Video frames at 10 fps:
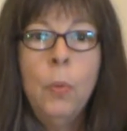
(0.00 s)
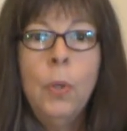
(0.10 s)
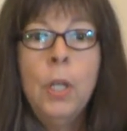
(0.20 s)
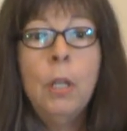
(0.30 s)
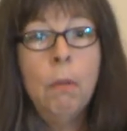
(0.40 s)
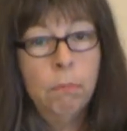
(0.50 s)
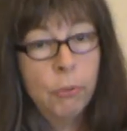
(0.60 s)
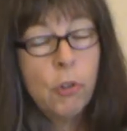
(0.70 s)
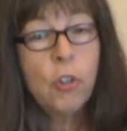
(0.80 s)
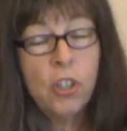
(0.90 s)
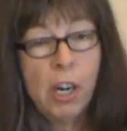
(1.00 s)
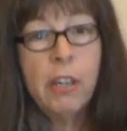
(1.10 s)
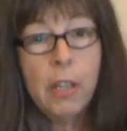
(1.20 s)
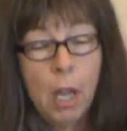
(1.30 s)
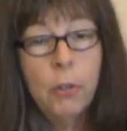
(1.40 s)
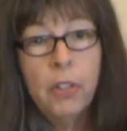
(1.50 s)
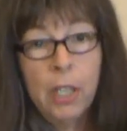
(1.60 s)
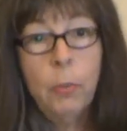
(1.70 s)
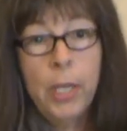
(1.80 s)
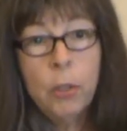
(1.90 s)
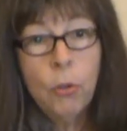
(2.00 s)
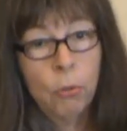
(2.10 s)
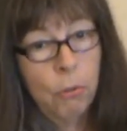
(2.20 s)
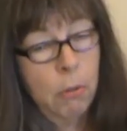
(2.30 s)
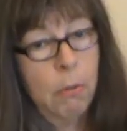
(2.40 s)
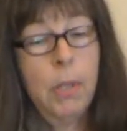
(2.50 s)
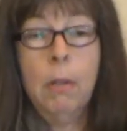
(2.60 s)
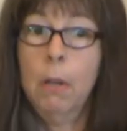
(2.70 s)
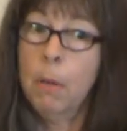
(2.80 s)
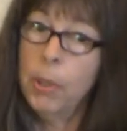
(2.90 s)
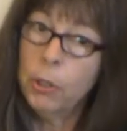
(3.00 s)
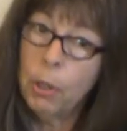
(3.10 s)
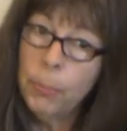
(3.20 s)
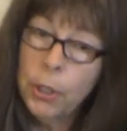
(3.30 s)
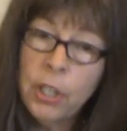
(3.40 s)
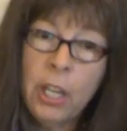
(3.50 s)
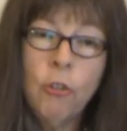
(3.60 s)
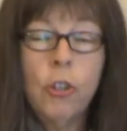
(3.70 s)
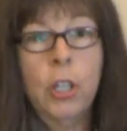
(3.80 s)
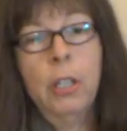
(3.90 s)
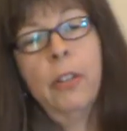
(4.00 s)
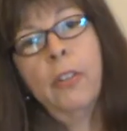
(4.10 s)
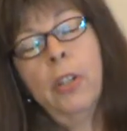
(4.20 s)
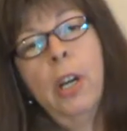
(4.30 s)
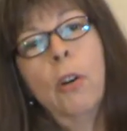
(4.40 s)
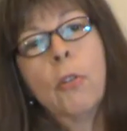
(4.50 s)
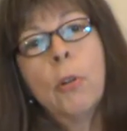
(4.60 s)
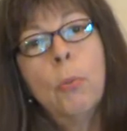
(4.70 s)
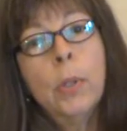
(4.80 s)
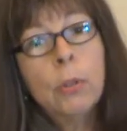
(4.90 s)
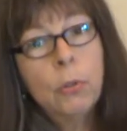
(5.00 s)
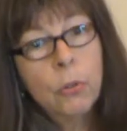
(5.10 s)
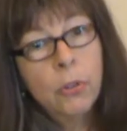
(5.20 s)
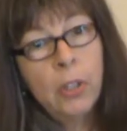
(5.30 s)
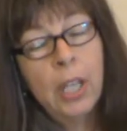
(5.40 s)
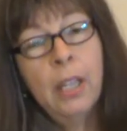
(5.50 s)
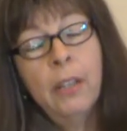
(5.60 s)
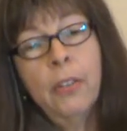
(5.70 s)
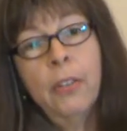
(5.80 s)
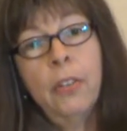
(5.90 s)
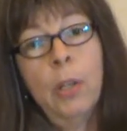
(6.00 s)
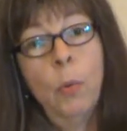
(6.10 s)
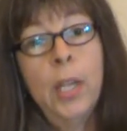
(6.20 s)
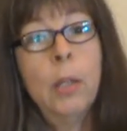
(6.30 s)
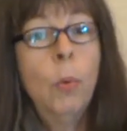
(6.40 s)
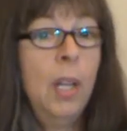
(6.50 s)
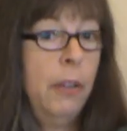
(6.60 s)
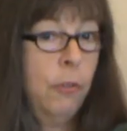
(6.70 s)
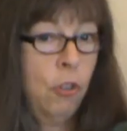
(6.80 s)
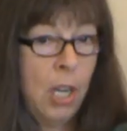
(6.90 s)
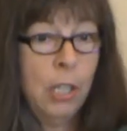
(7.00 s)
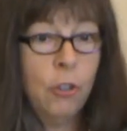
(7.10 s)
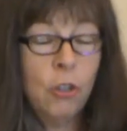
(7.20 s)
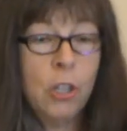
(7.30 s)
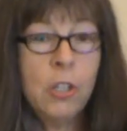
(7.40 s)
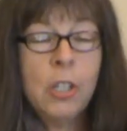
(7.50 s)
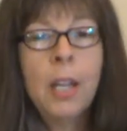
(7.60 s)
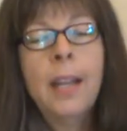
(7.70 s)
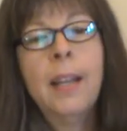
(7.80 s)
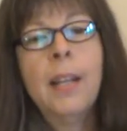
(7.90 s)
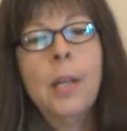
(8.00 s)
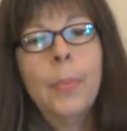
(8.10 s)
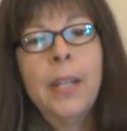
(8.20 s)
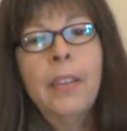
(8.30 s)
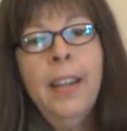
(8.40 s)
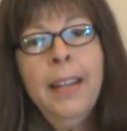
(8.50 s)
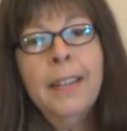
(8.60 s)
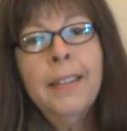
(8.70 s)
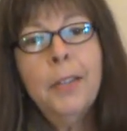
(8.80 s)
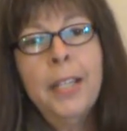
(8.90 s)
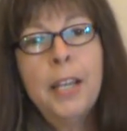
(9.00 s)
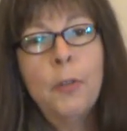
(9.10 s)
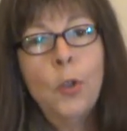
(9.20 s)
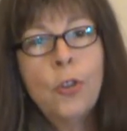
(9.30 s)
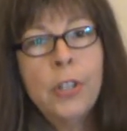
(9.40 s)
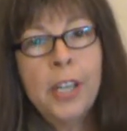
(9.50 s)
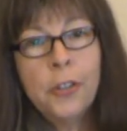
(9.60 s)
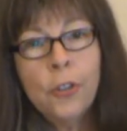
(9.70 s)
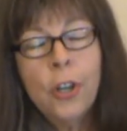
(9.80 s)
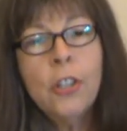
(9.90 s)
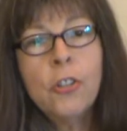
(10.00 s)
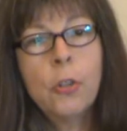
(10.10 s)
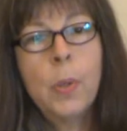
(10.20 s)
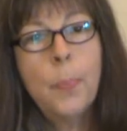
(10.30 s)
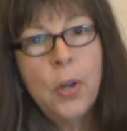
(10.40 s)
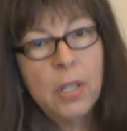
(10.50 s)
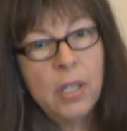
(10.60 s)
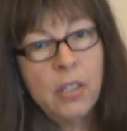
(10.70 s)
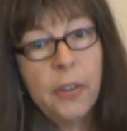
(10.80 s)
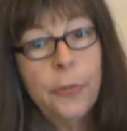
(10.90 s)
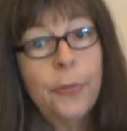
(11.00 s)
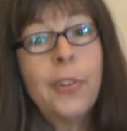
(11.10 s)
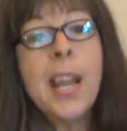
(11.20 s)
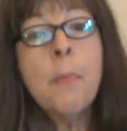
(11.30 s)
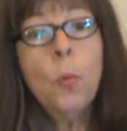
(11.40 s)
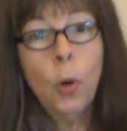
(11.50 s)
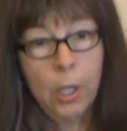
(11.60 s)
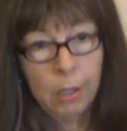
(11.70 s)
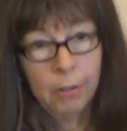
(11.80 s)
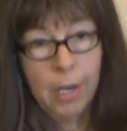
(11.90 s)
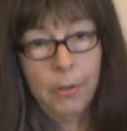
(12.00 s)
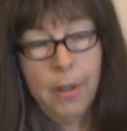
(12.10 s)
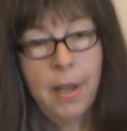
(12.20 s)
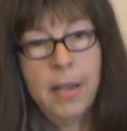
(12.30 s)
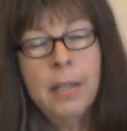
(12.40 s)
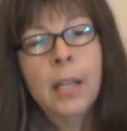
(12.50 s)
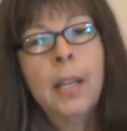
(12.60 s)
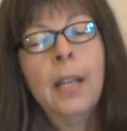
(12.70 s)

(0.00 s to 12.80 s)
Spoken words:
we start out that way too. So we talk about your potentials and how you will do things and where you will have challenges. But then in evolutionary astrology, we put in as a framework around that,